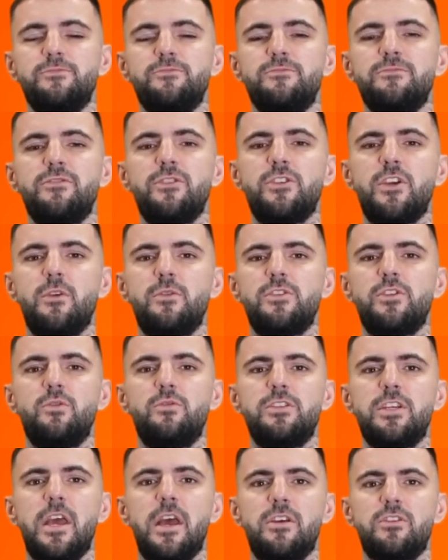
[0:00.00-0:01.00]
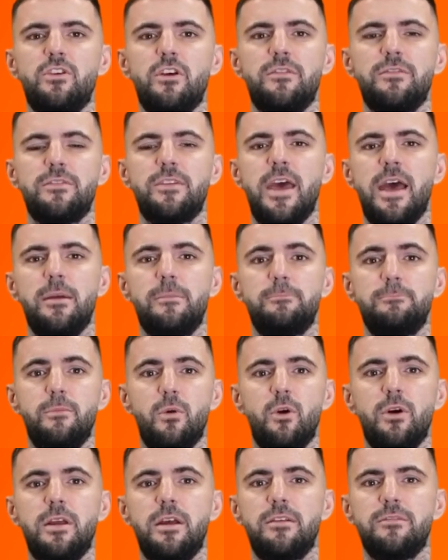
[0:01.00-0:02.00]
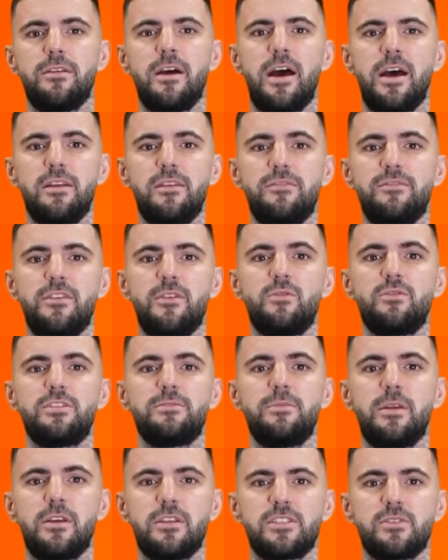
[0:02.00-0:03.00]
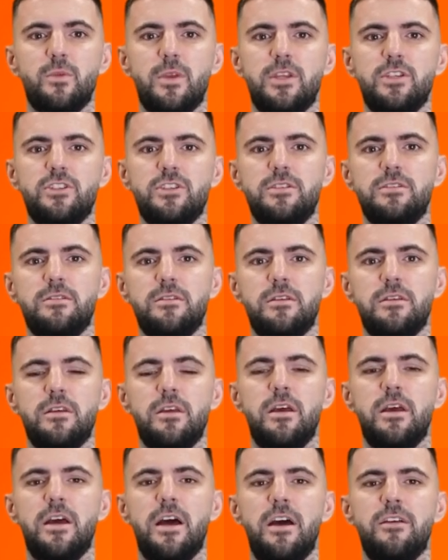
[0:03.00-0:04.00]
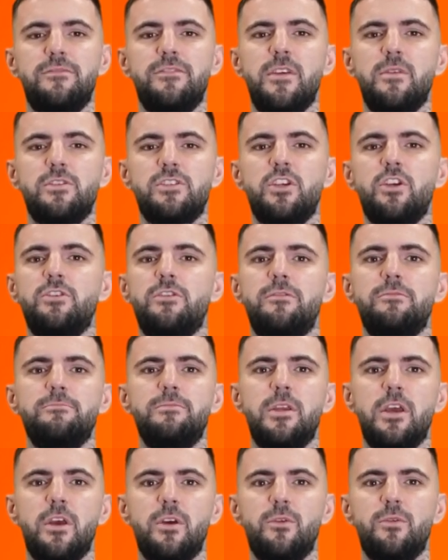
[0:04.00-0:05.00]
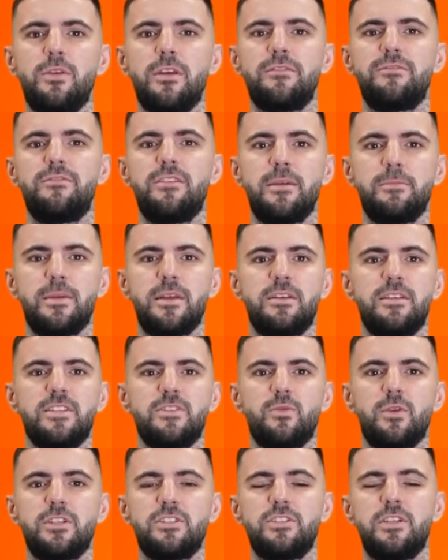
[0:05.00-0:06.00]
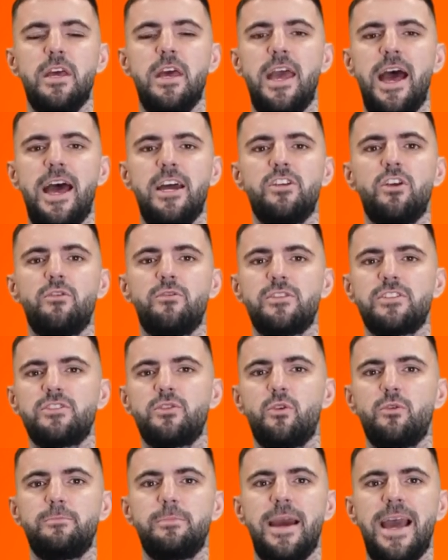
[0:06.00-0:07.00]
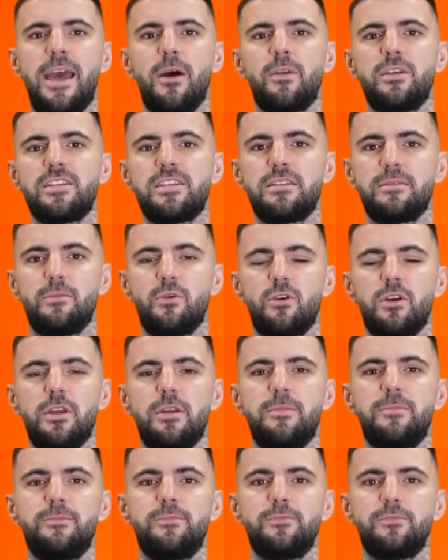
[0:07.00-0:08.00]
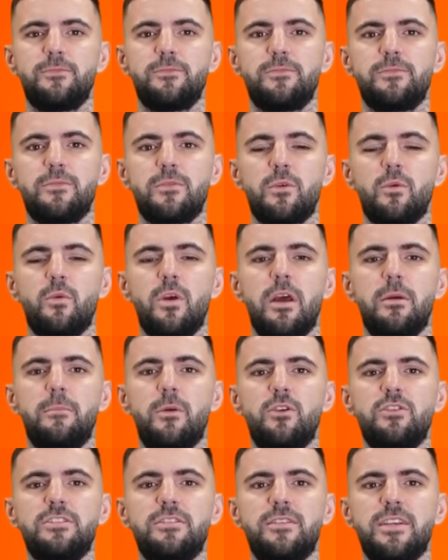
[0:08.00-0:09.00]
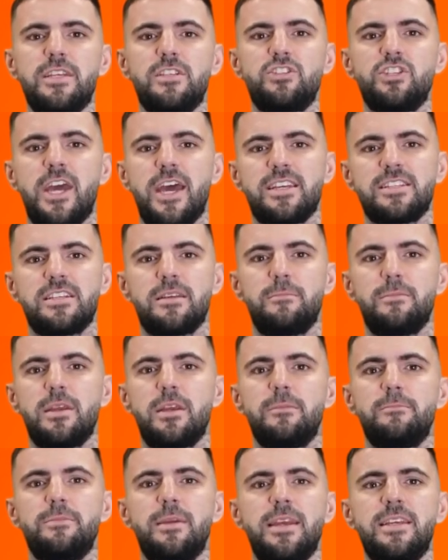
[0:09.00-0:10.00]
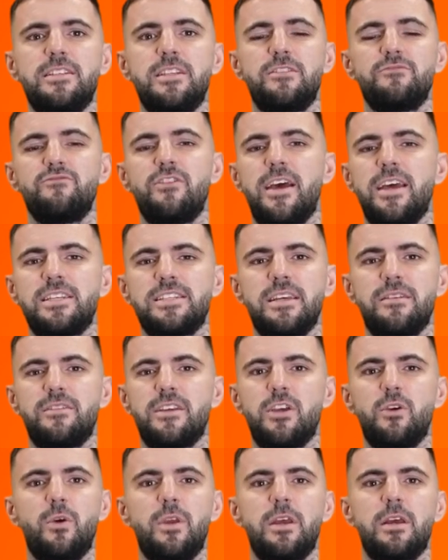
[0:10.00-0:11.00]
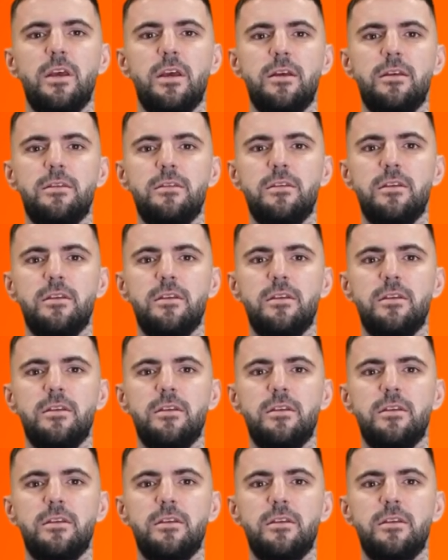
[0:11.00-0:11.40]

For those who turned off their boiler via the fuse spur switch, a fuse could have blown if flipping the switch had not restored power to the boiler. While most of these checks can be completed relatively quickly,